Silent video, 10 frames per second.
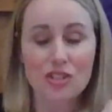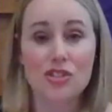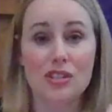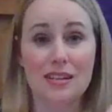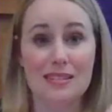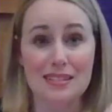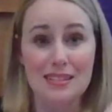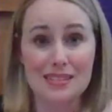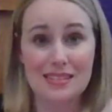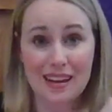
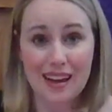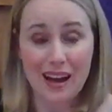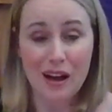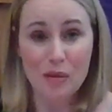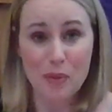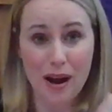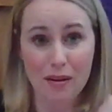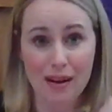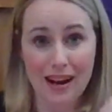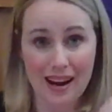Jesus, Help
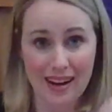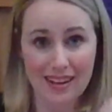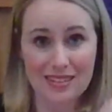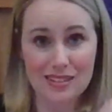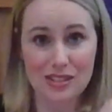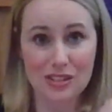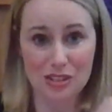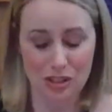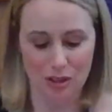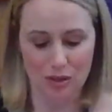our hands to
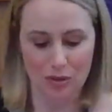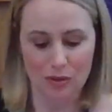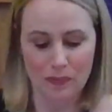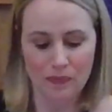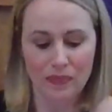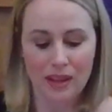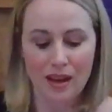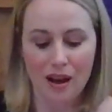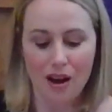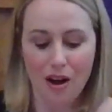do
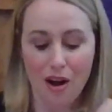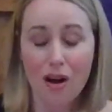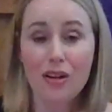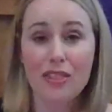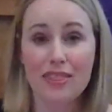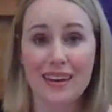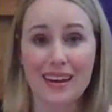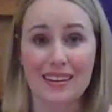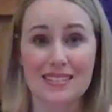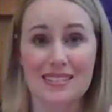all
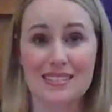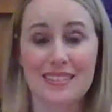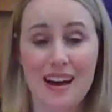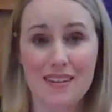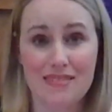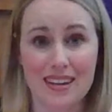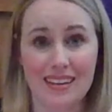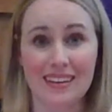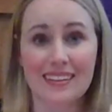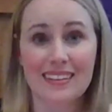things
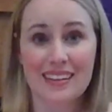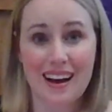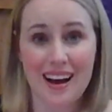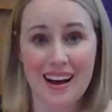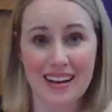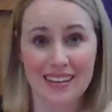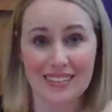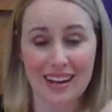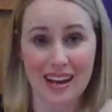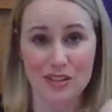loving,
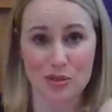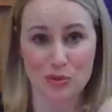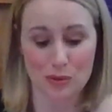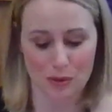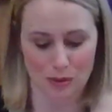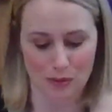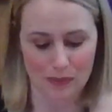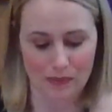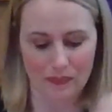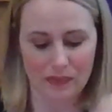kind, and true.
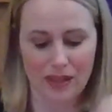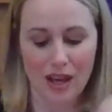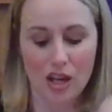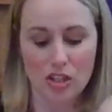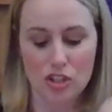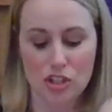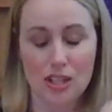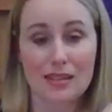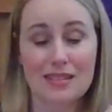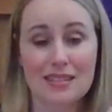
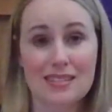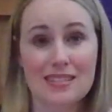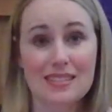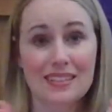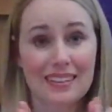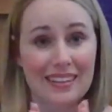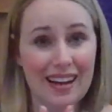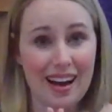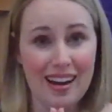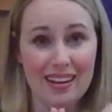Jesus,
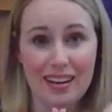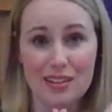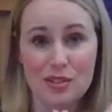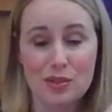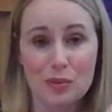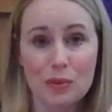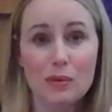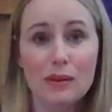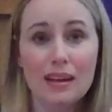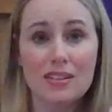guide us
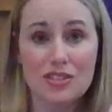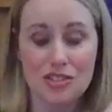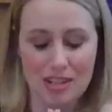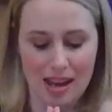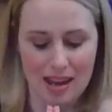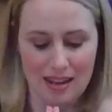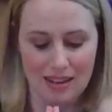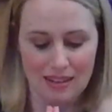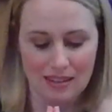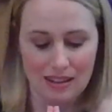through each
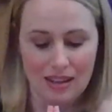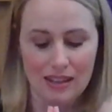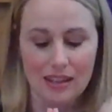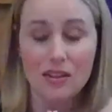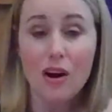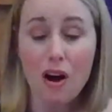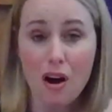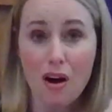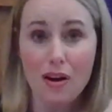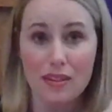day in
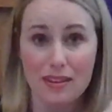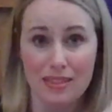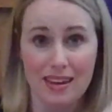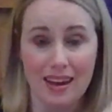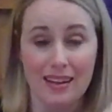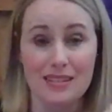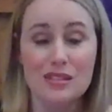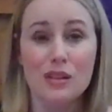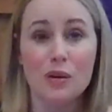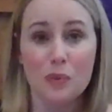all the
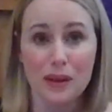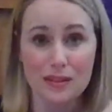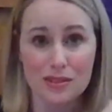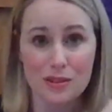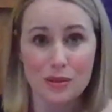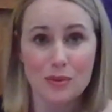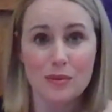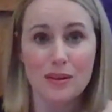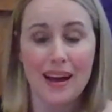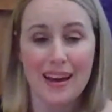things we
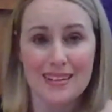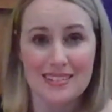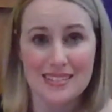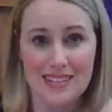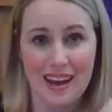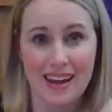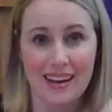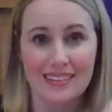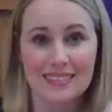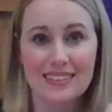do and
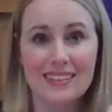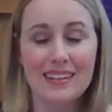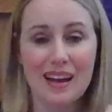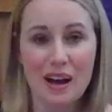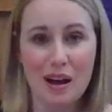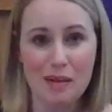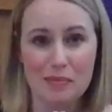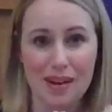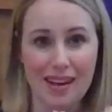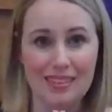say.
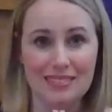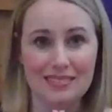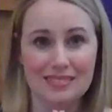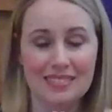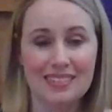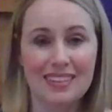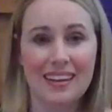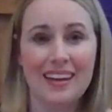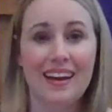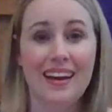Amen.
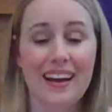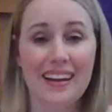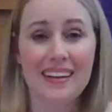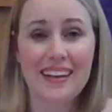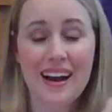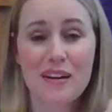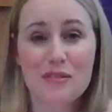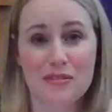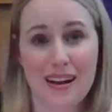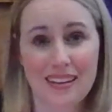And
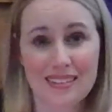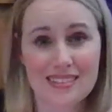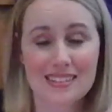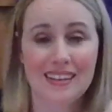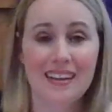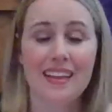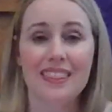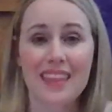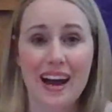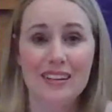now, friends,
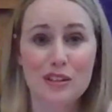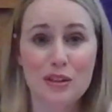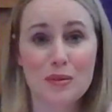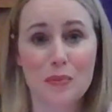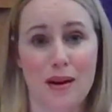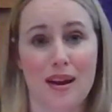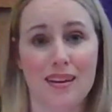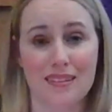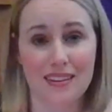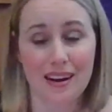that new
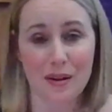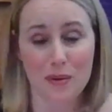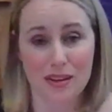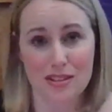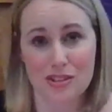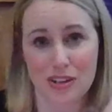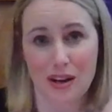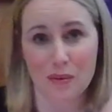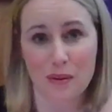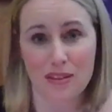prayer that I want to
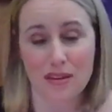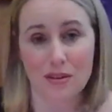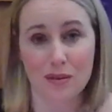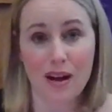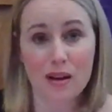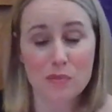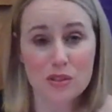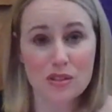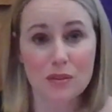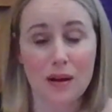share with you
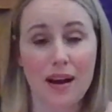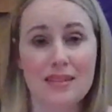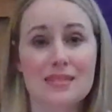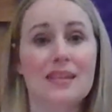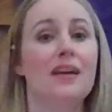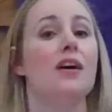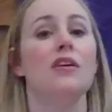comes to us